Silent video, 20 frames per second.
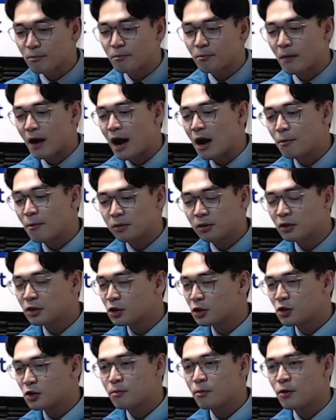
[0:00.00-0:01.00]
Our
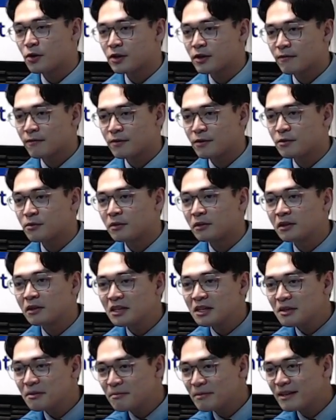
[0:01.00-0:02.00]
political point of view a
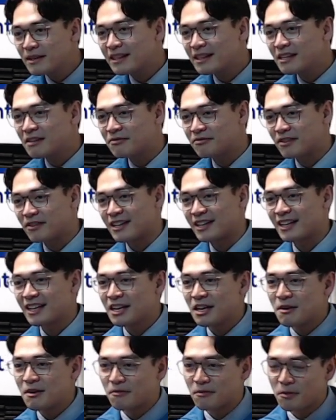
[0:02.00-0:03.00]
little bit different
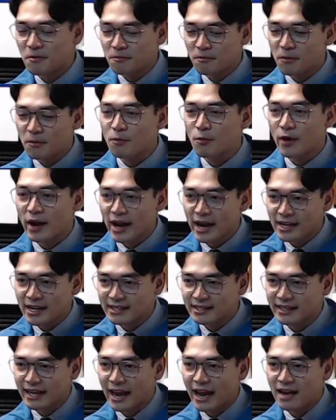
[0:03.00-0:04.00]
from where I
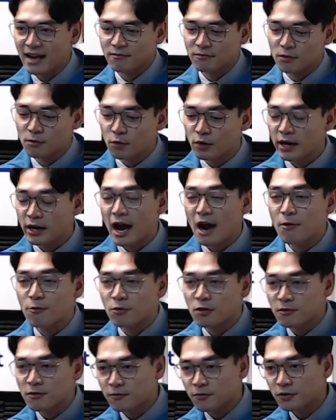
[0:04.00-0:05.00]
stand, from what I
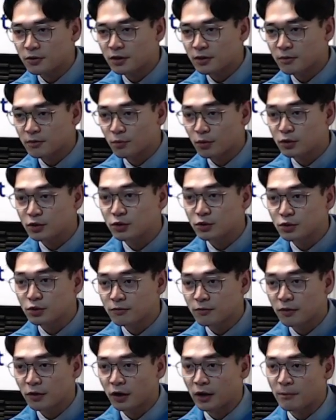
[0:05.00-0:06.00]
want to do
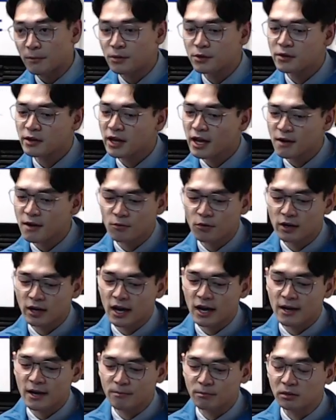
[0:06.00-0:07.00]
for a community, and what
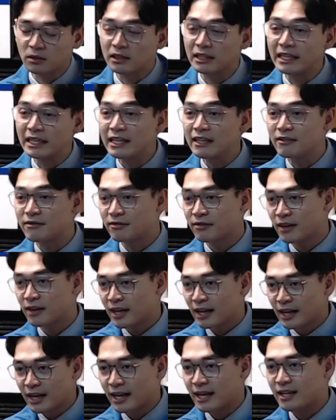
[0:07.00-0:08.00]
I believe
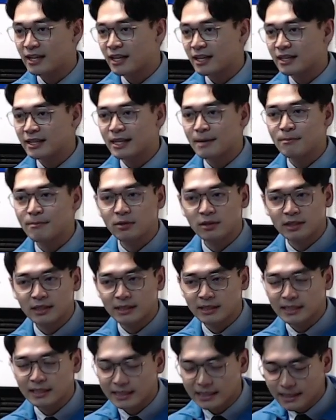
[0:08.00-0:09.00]
in
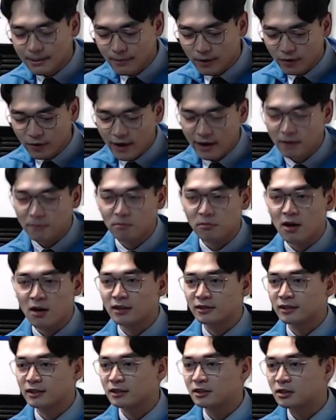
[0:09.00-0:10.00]
the democratic
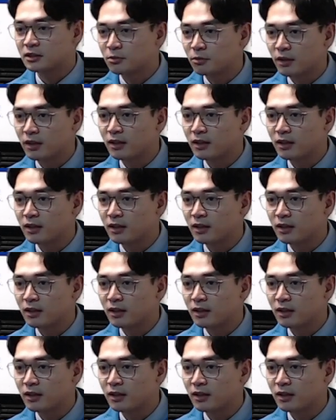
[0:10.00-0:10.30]
process as well.